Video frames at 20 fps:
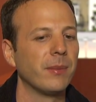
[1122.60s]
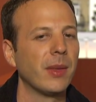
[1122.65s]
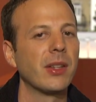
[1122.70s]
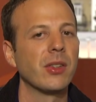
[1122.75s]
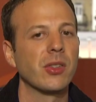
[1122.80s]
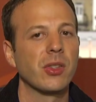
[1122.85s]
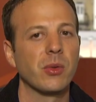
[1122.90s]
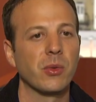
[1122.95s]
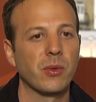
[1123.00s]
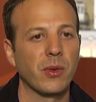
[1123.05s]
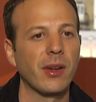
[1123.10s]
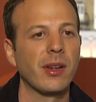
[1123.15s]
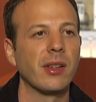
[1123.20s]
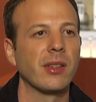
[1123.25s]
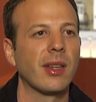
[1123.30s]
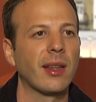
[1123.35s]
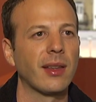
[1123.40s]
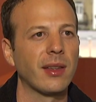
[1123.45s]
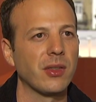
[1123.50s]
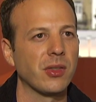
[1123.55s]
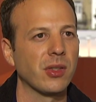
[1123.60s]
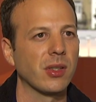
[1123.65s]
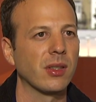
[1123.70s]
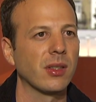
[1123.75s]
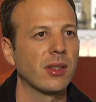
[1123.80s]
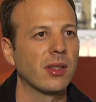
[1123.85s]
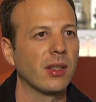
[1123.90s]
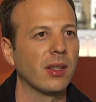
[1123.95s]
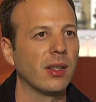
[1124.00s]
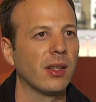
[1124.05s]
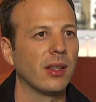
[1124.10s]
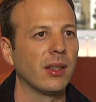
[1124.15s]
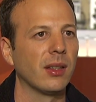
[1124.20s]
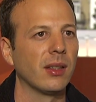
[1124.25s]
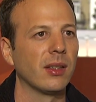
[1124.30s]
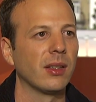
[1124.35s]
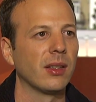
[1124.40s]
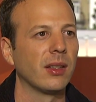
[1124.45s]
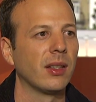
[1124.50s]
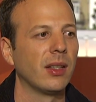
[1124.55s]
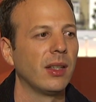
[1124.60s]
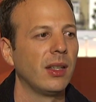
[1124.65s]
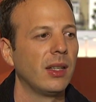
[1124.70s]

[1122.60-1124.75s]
And she was very intelligent, and